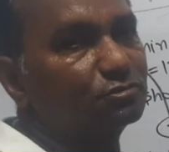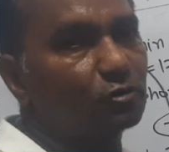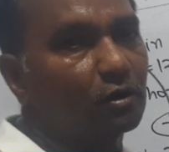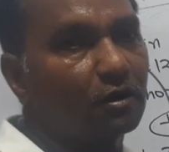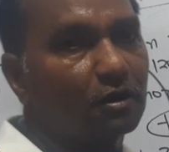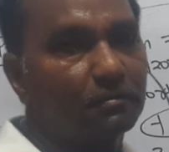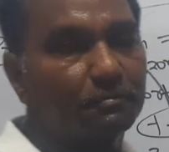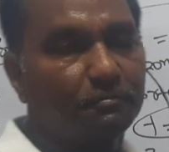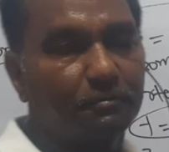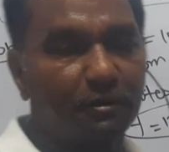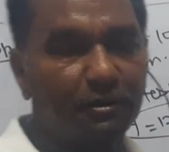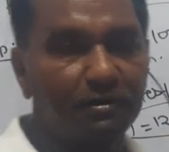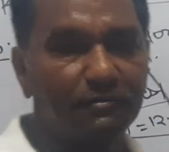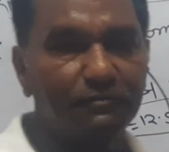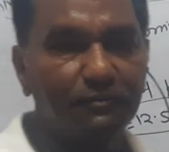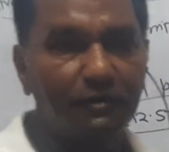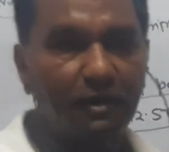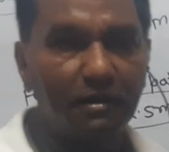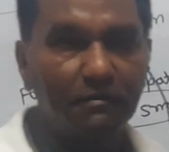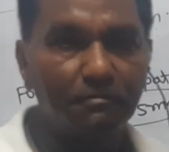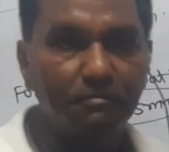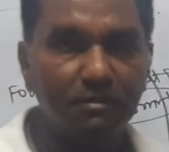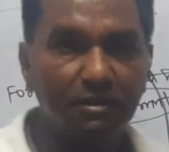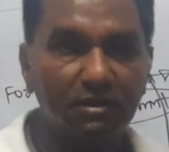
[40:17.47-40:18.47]

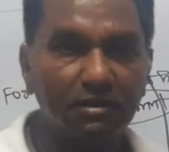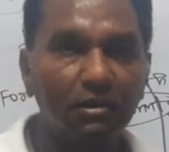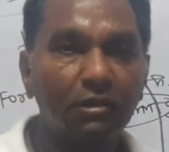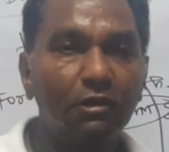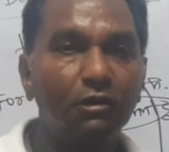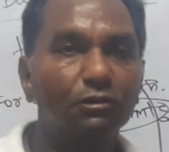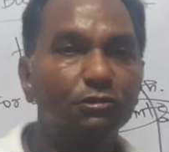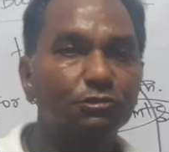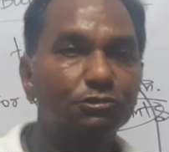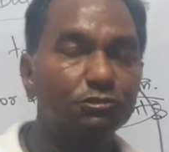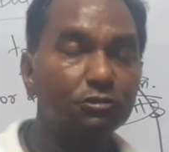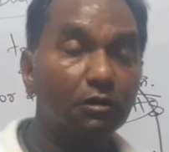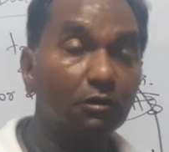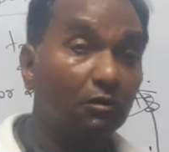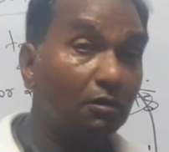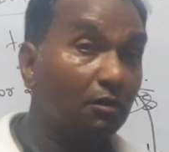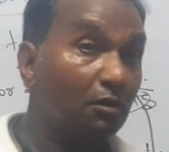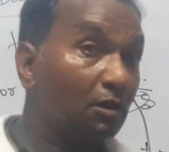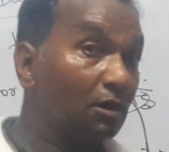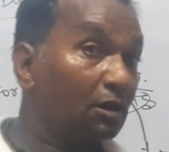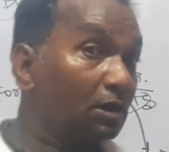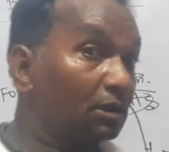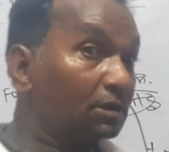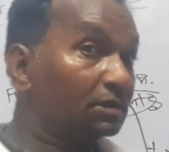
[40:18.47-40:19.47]
12.5 minutes. So
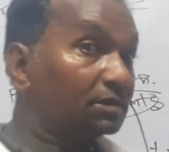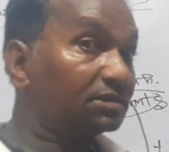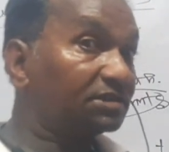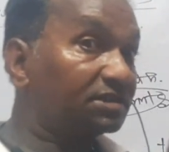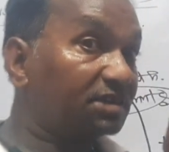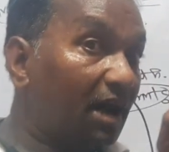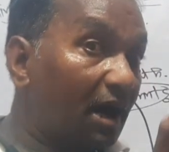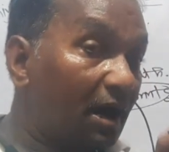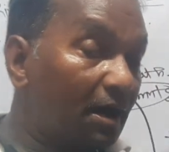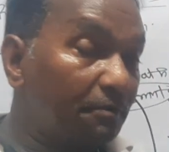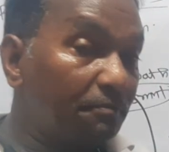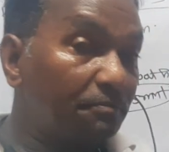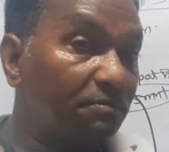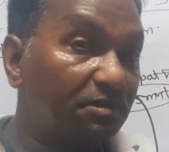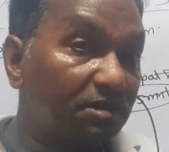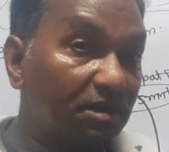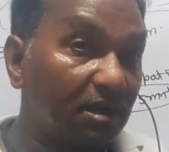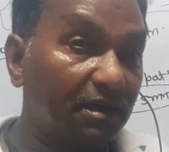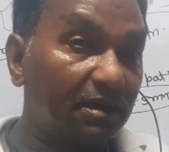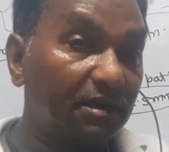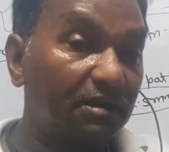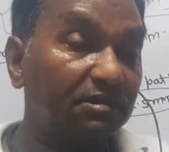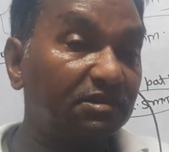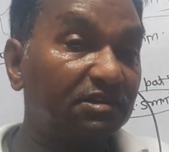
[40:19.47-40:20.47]
time
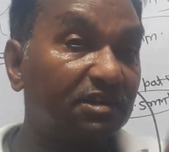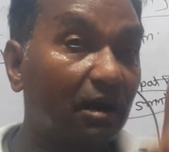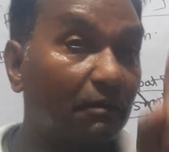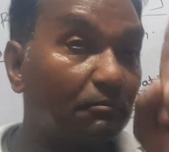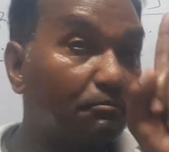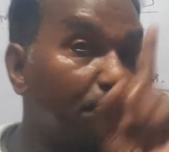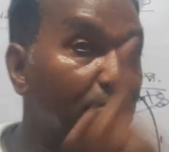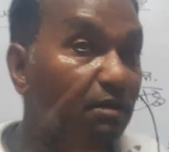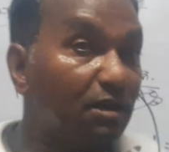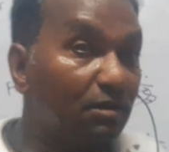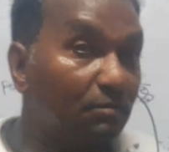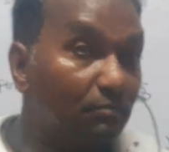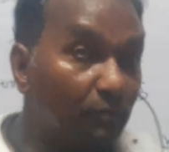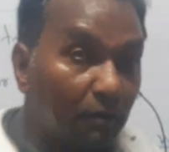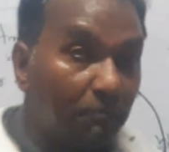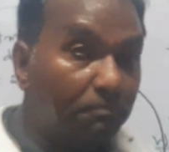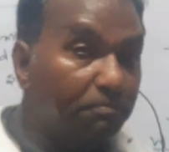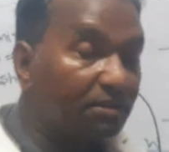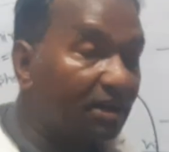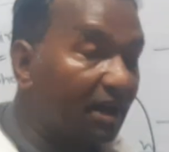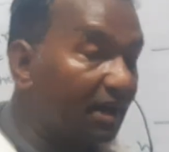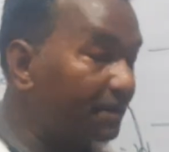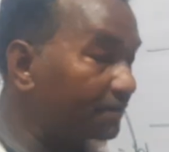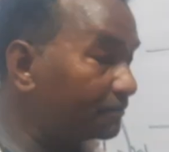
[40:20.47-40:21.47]
taken, the
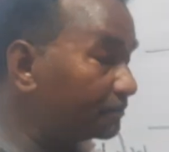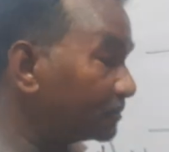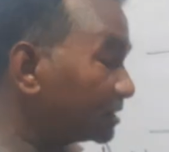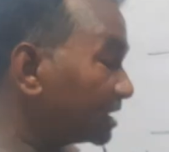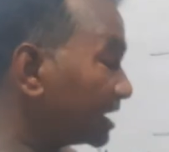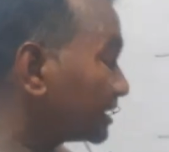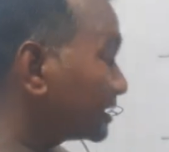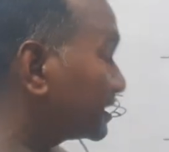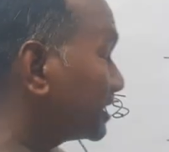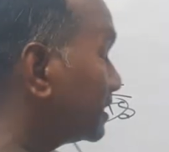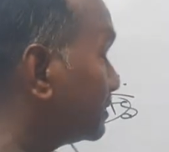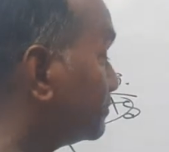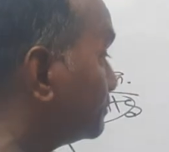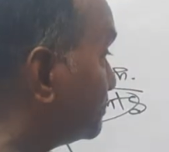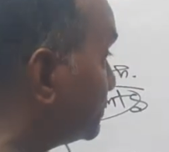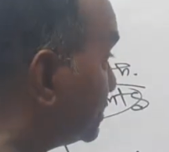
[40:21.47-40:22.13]
minimum time taken